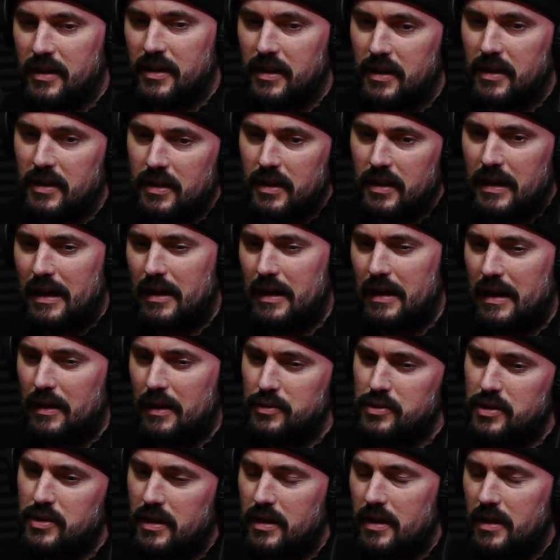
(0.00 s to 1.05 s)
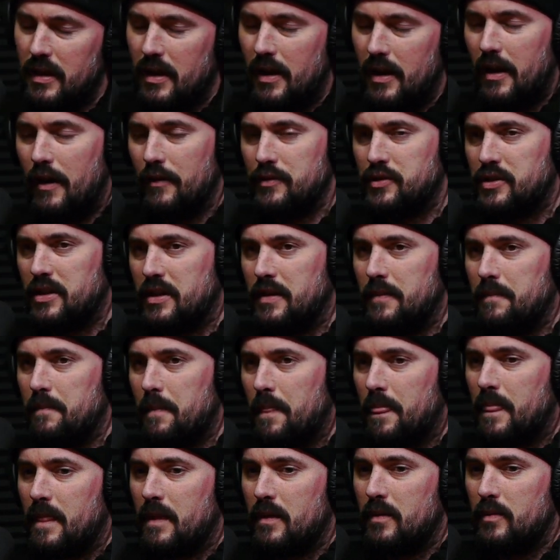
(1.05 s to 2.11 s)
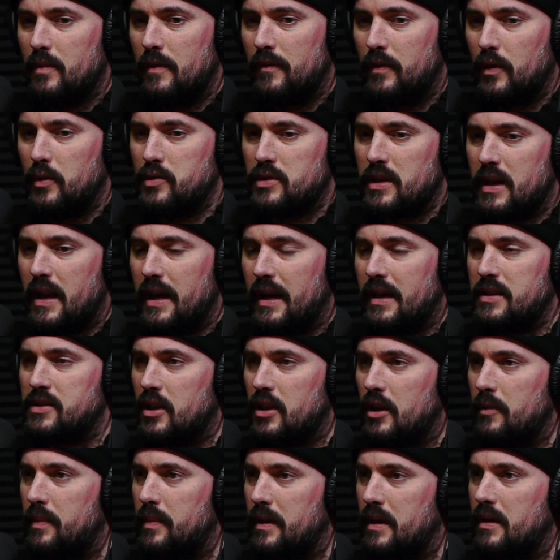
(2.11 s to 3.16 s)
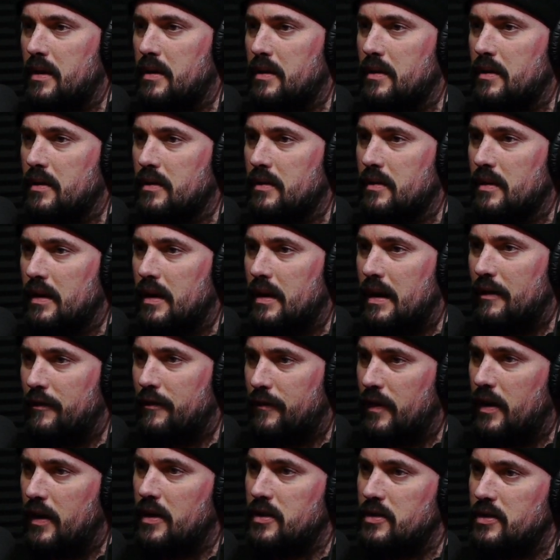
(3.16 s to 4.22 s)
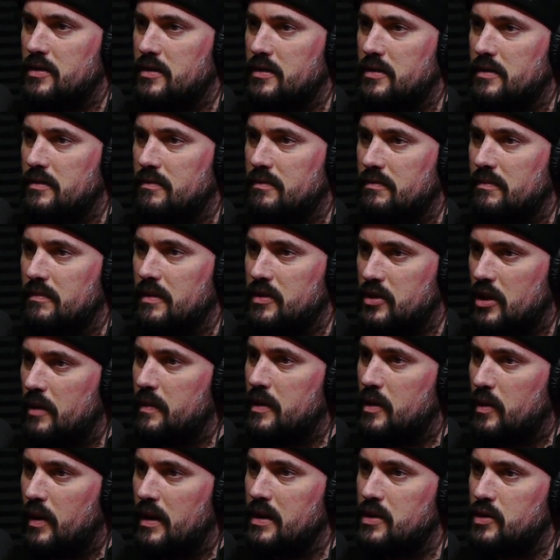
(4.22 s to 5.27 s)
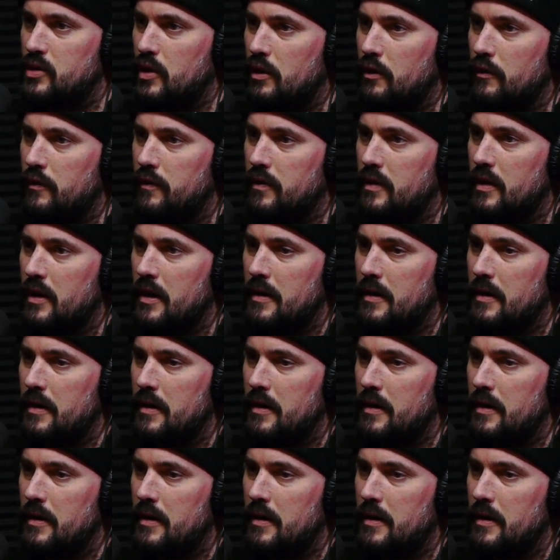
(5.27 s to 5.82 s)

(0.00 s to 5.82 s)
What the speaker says: it's like I was obviously with losing a leg, it's going to be at first it's going to be quite tough.